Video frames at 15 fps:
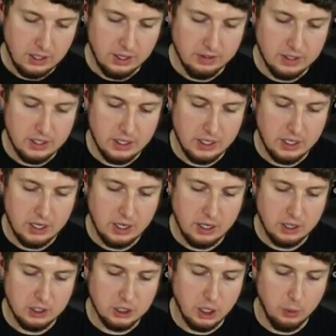And
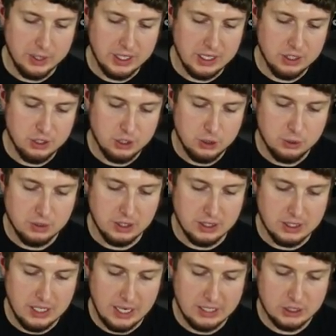then going into the
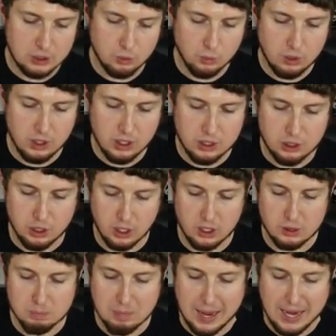next one,
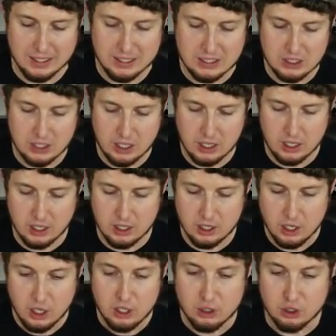Dark Magneton,
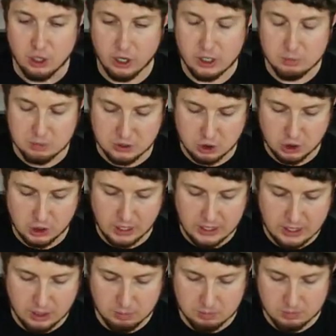Dark
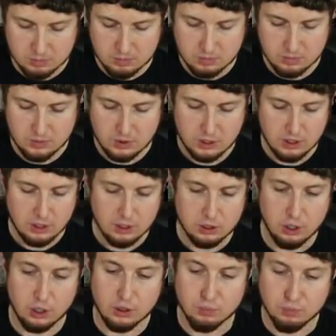Machamp,
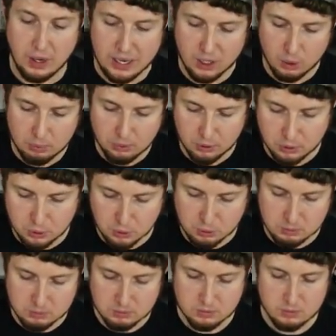Dark
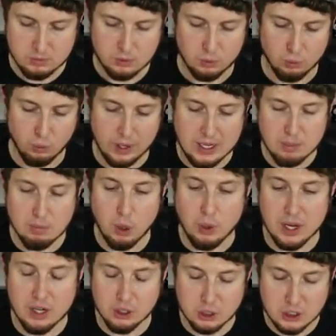Vileplume, Rainbow
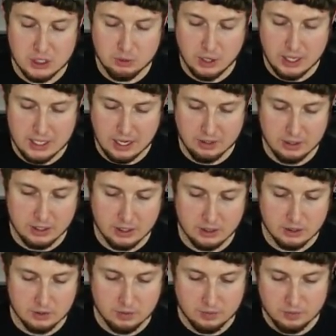Energy right down
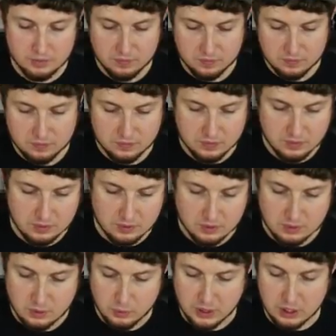there.
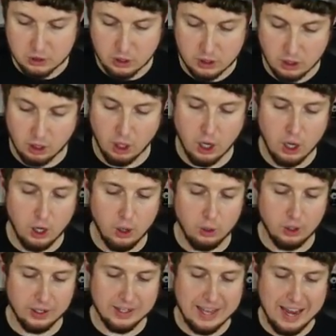We got Dark, oh,
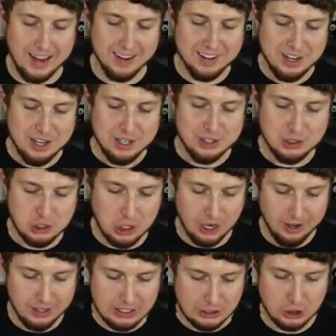look at that.
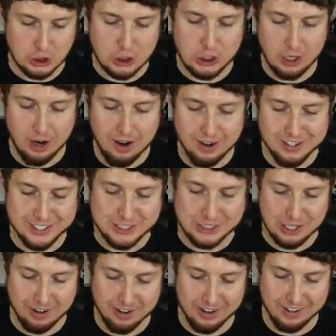Dark
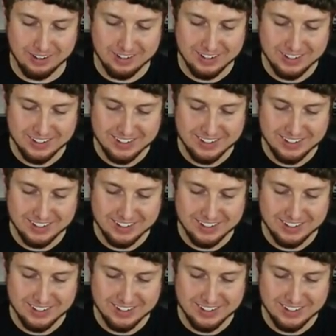Charizard.